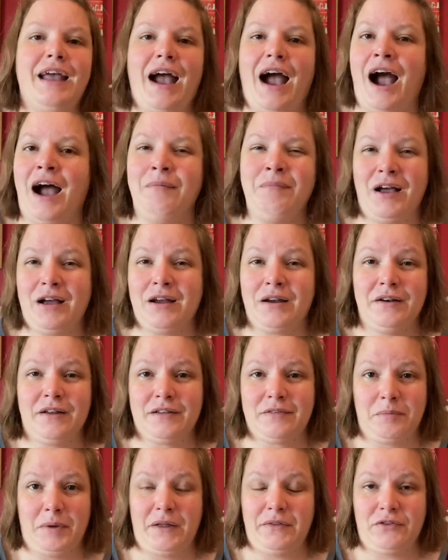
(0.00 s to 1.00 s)
I'm not going to
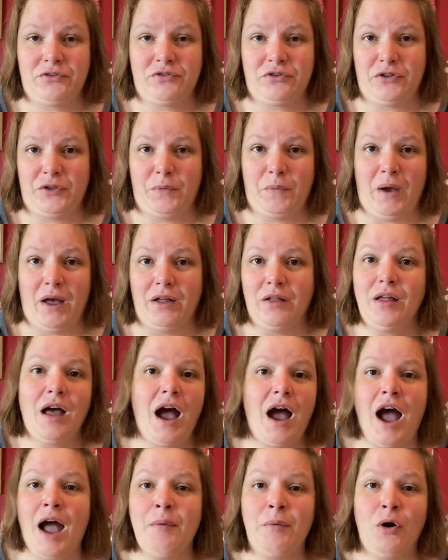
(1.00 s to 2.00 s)
explain this really well.
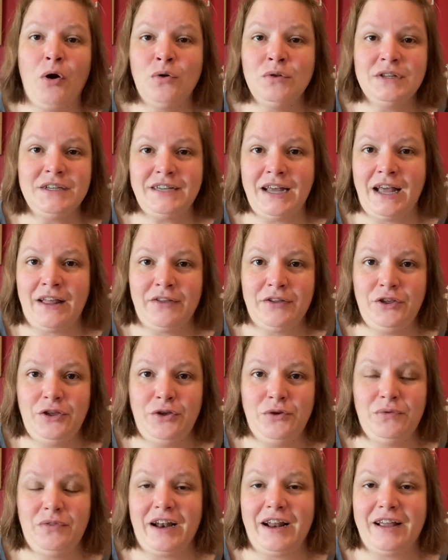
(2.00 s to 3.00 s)
I'm only telling
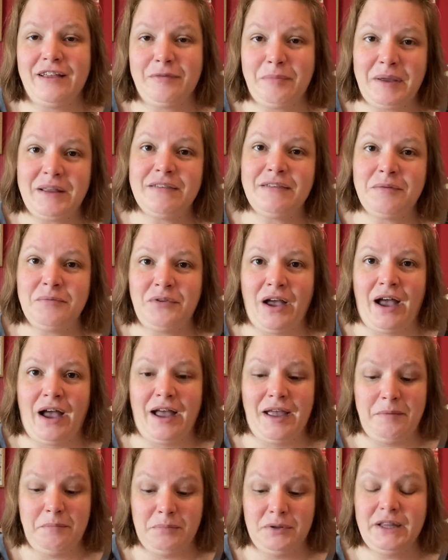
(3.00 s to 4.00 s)
you that I spent some
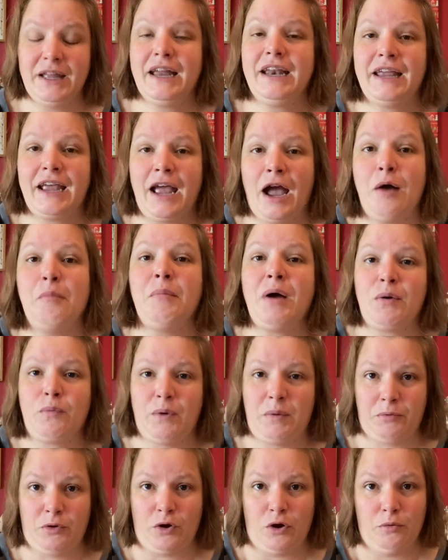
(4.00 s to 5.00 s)
time planning out my
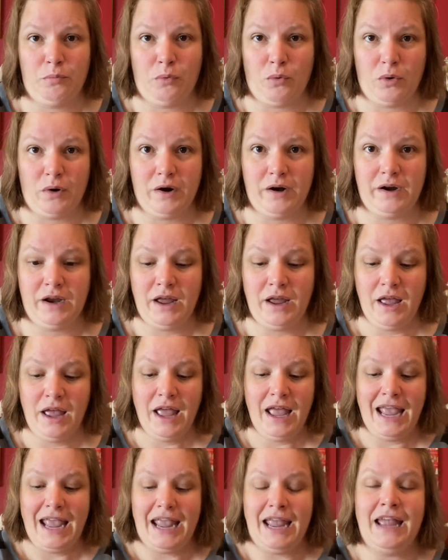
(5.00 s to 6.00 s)
WIPGO board
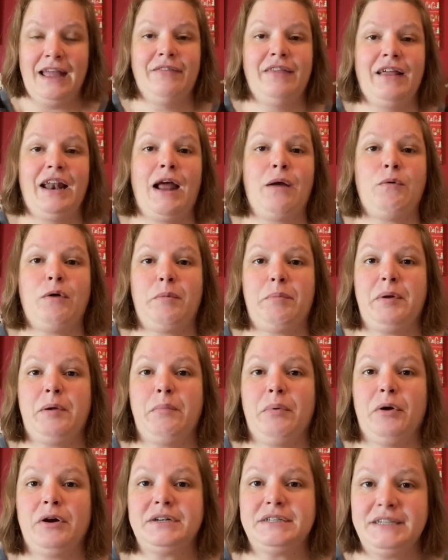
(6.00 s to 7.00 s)
and that I will be
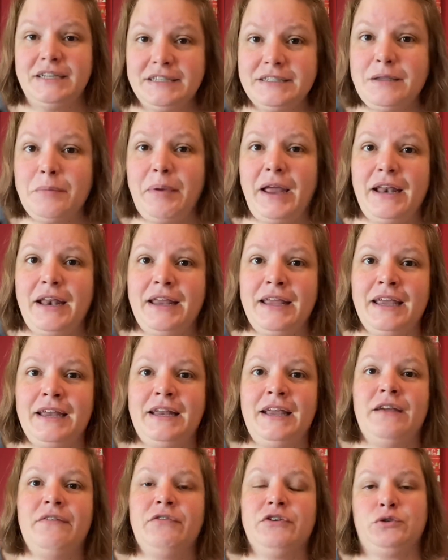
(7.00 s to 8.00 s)
participating in
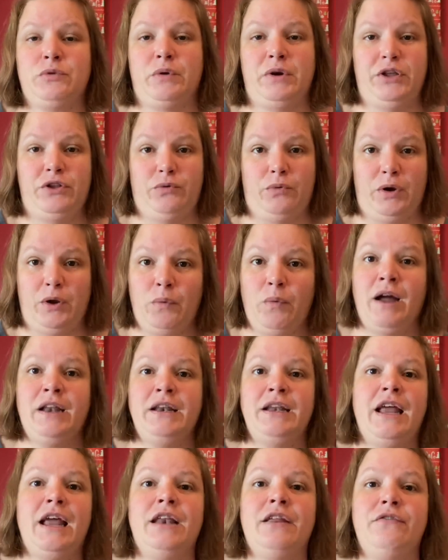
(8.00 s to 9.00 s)
it for
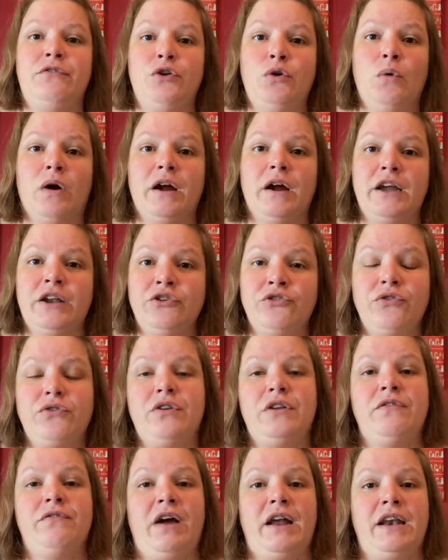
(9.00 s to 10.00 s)
2021. And if you are
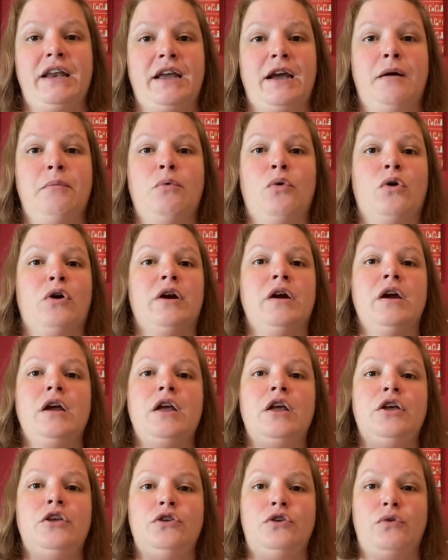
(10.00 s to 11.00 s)
interested in finding out more,
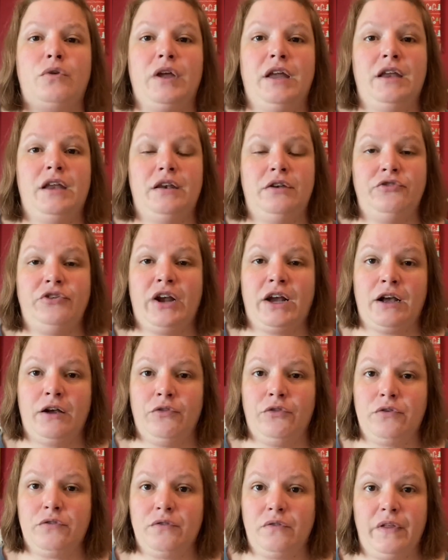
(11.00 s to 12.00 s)
you can check out
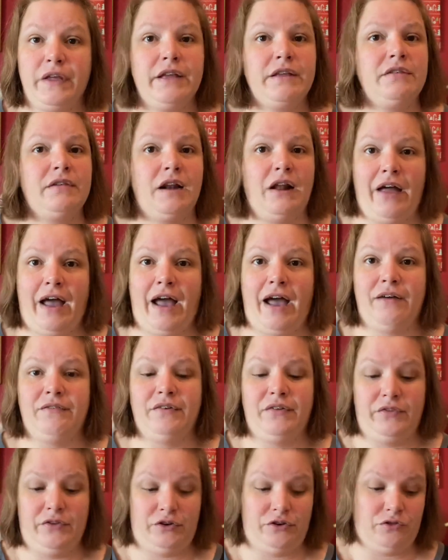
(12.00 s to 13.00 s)
those links that I'll have
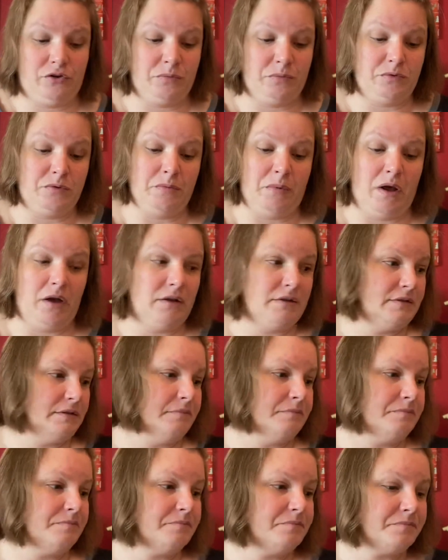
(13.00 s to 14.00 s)
in the description box.
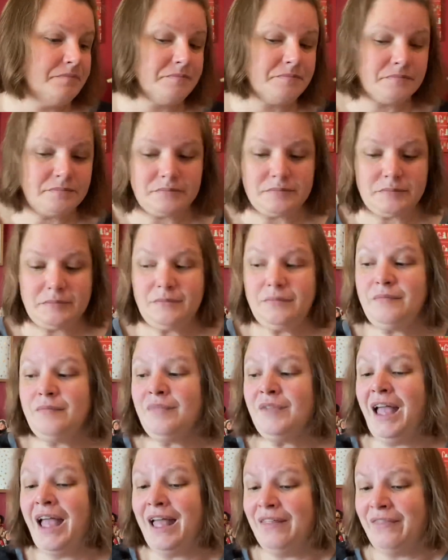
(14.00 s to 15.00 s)

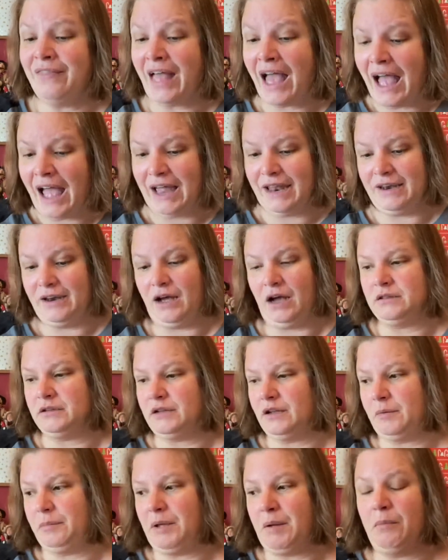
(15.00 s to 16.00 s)
And then a
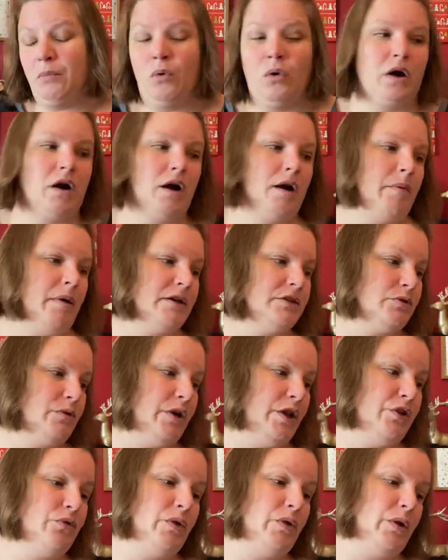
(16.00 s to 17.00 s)
little bit more about
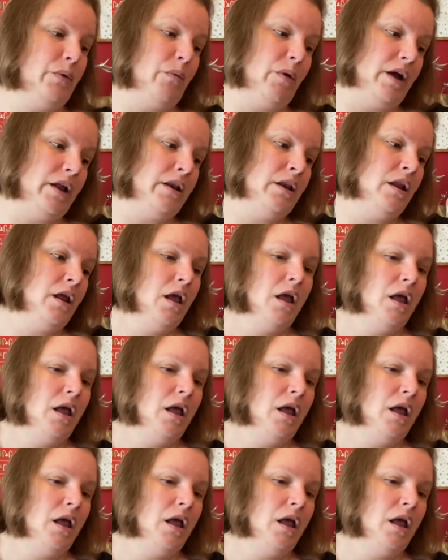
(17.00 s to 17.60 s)
2021.